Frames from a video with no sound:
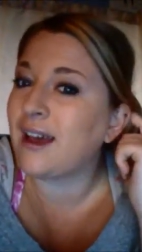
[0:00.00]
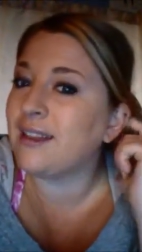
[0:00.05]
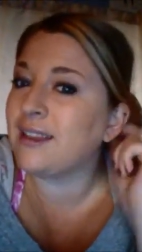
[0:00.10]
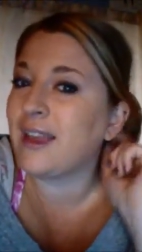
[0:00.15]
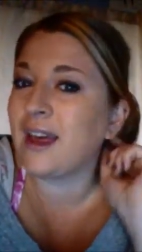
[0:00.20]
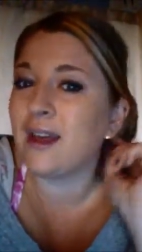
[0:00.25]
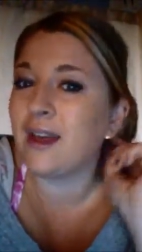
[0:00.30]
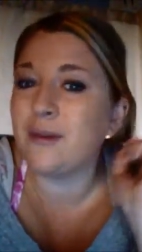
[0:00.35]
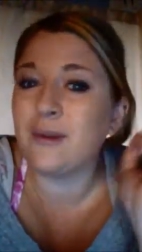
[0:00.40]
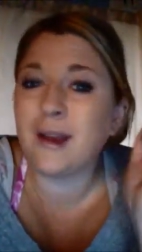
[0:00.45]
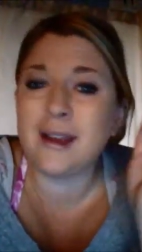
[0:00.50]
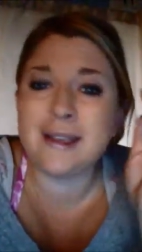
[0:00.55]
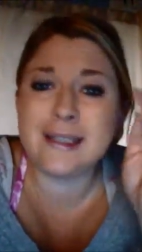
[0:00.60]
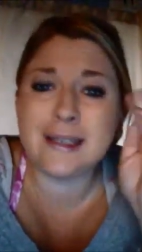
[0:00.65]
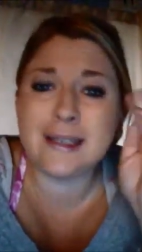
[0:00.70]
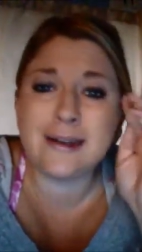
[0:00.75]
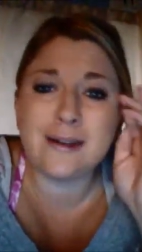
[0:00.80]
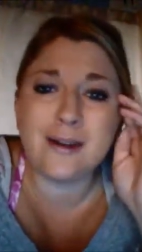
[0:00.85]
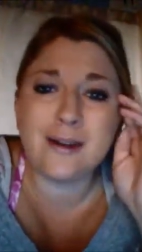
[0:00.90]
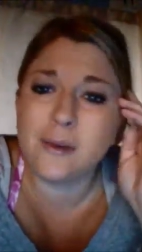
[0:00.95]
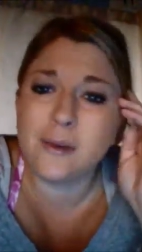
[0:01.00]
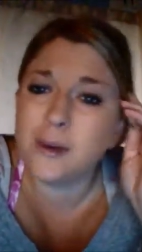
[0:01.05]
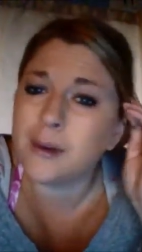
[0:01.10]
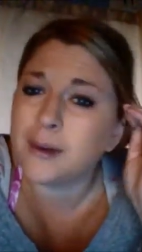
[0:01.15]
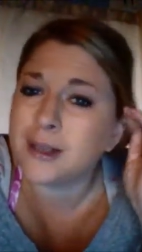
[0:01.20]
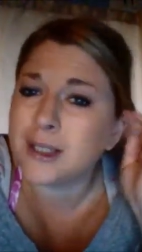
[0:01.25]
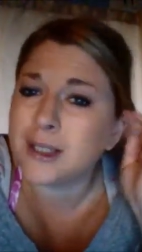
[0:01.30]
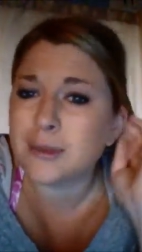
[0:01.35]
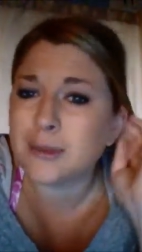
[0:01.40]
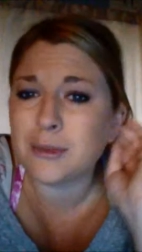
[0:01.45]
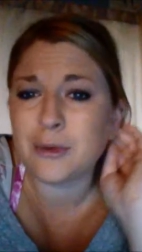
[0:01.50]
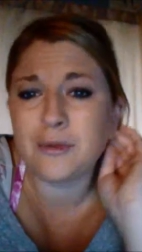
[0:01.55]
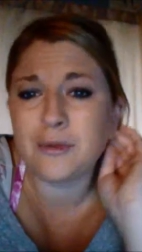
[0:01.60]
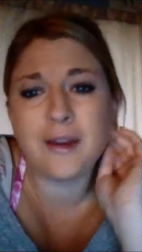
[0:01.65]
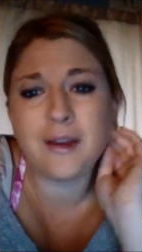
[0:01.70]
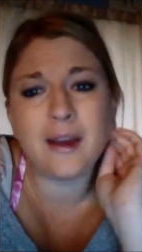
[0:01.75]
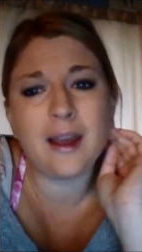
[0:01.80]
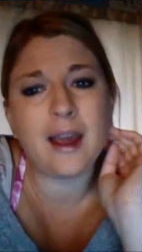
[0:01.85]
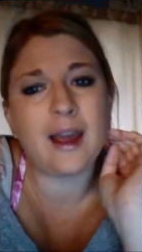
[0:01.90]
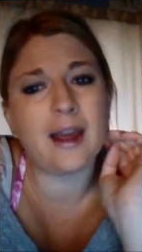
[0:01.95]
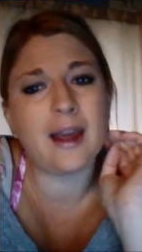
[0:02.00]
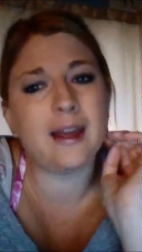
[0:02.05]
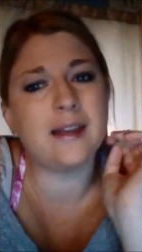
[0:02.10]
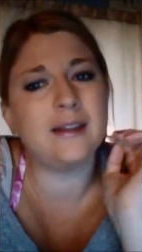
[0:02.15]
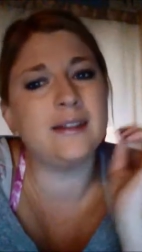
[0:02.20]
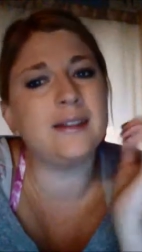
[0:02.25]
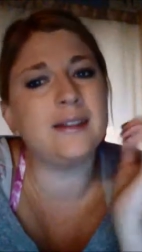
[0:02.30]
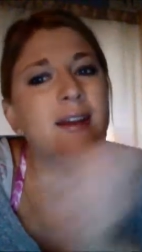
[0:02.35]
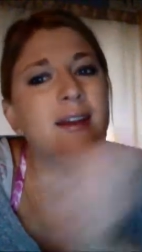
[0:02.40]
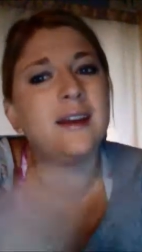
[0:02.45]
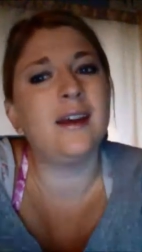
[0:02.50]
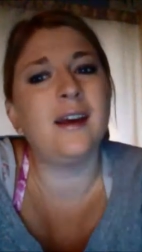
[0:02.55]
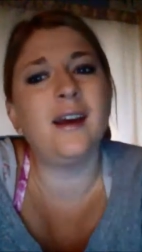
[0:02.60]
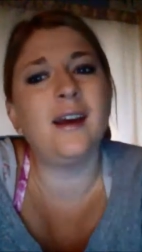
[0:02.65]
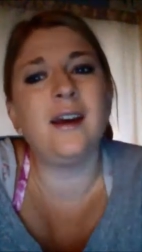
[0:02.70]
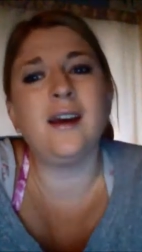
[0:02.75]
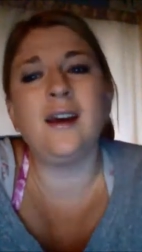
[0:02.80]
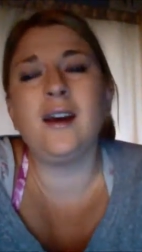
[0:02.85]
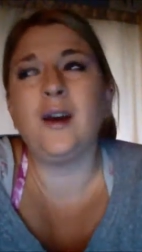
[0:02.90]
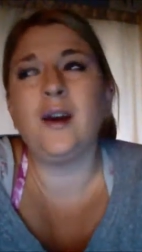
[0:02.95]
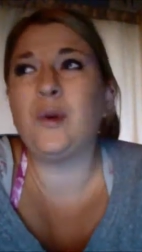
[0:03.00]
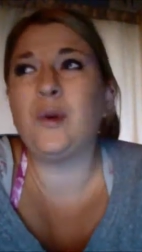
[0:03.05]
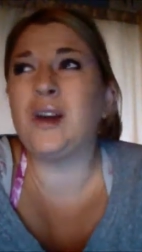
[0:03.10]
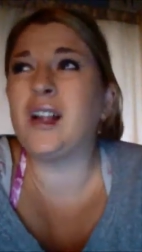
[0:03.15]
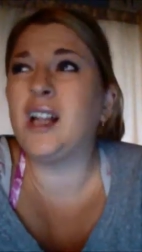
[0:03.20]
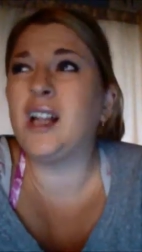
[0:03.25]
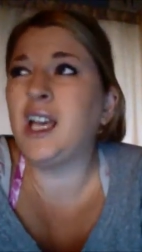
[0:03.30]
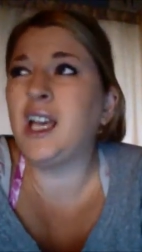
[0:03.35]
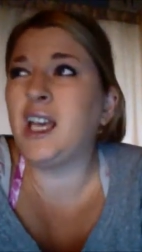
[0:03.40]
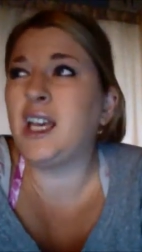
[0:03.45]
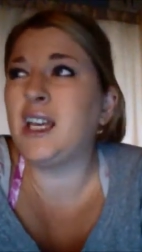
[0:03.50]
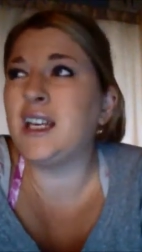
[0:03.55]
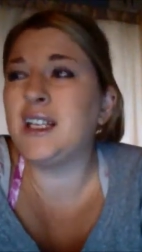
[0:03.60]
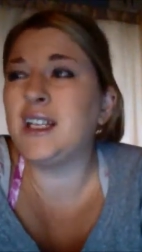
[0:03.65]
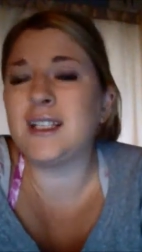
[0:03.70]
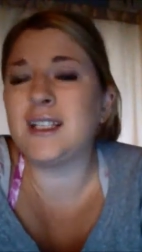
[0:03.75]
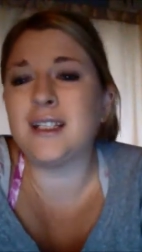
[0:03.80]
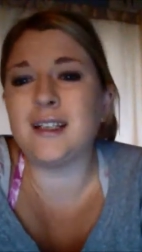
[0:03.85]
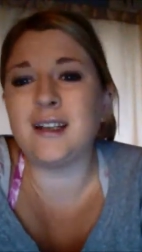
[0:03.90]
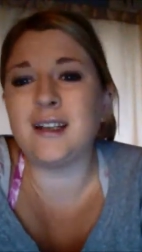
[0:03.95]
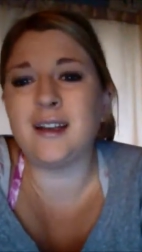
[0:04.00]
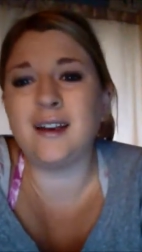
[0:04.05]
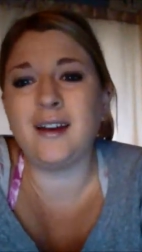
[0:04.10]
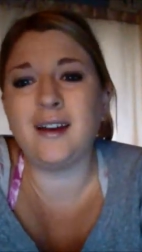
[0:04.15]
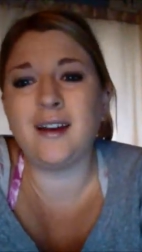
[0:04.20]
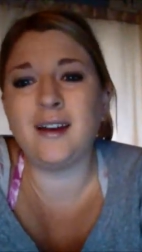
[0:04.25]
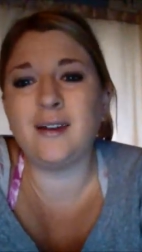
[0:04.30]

And then we had dinner and we watched a movie and we cleaned and